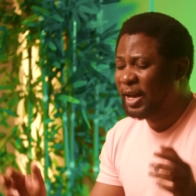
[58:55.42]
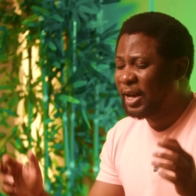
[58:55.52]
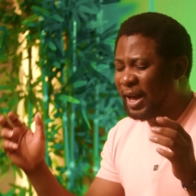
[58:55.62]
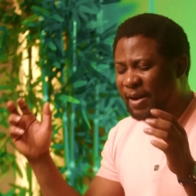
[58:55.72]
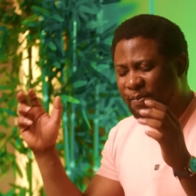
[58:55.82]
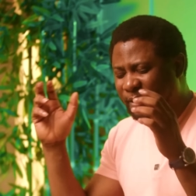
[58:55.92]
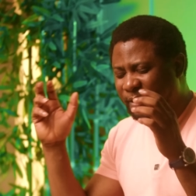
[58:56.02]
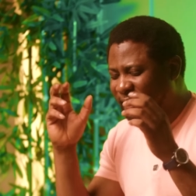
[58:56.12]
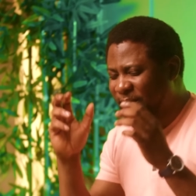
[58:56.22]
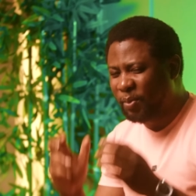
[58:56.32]

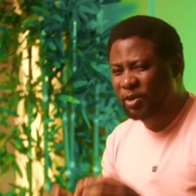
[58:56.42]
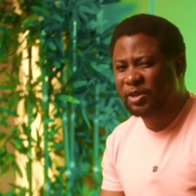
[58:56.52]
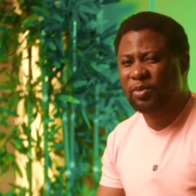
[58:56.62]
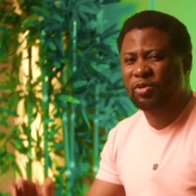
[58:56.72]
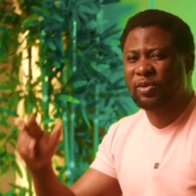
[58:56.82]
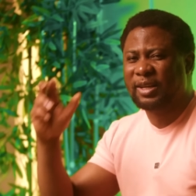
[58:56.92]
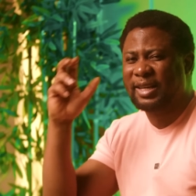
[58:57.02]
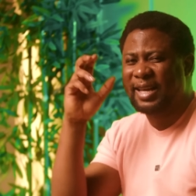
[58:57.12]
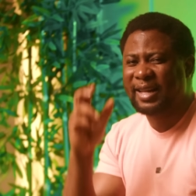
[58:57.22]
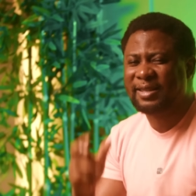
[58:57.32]
everything possible to
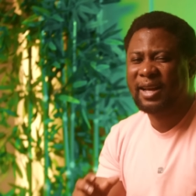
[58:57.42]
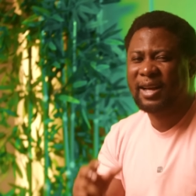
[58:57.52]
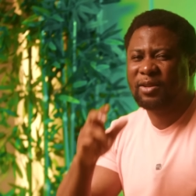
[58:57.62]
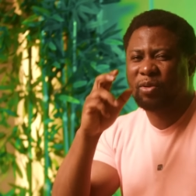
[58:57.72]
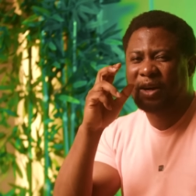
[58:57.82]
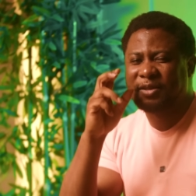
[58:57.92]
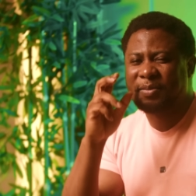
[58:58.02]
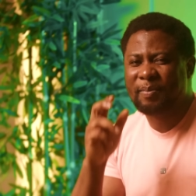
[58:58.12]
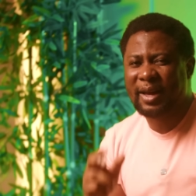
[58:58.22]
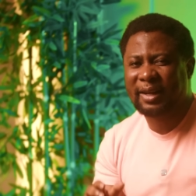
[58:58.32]
get to as
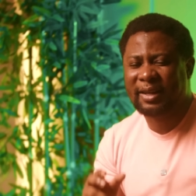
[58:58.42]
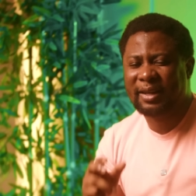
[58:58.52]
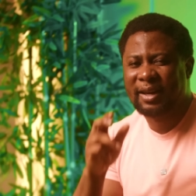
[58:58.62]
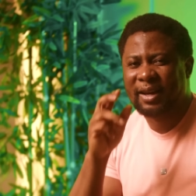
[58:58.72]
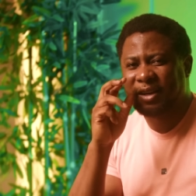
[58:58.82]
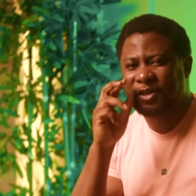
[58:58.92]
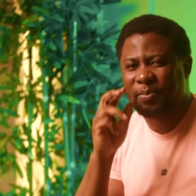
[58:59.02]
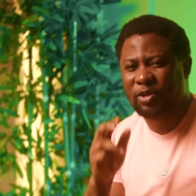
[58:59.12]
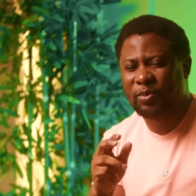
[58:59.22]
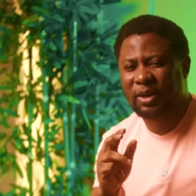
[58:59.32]
many as
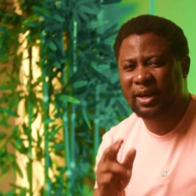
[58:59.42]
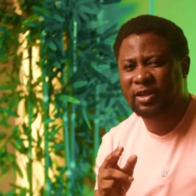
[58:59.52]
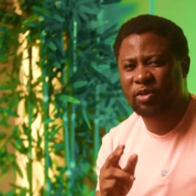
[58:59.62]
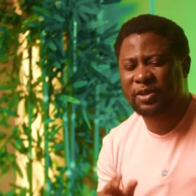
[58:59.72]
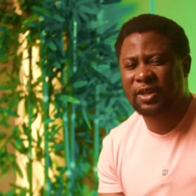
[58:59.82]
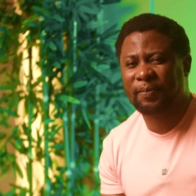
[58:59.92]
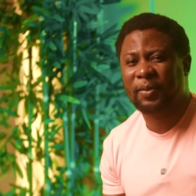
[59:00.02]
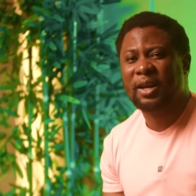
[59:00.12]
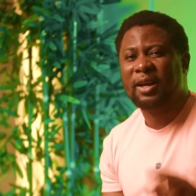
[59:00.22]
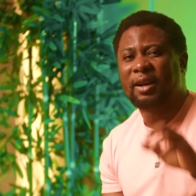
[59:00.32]
possible that needs to be saved.
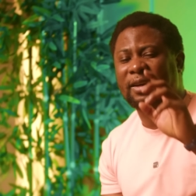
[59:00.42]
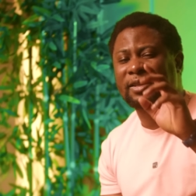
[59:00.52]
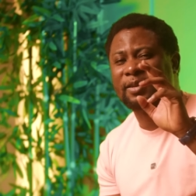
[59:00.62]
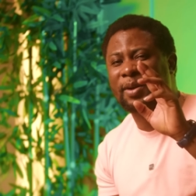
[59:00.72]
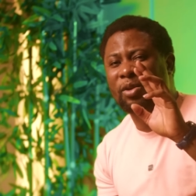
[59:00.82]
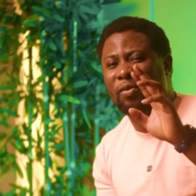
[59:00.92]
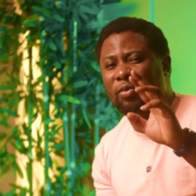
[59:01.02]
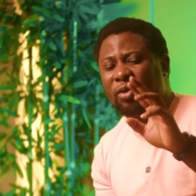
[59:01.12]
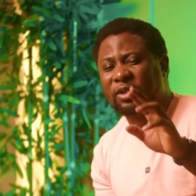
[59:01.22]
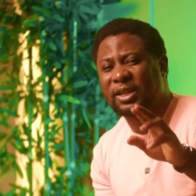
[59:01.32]
There are still many of
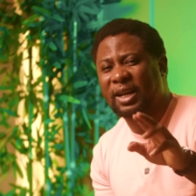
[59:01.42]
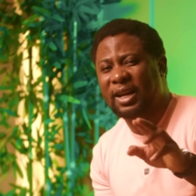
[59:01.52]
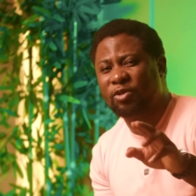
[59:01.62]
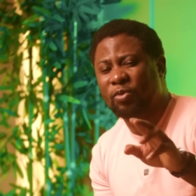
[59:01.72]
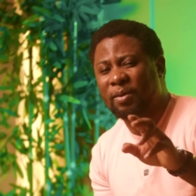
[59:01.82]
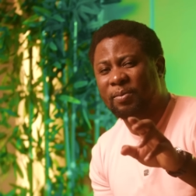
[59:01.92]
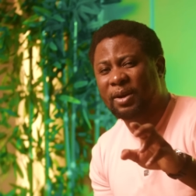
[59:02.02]
God's elect who are in beer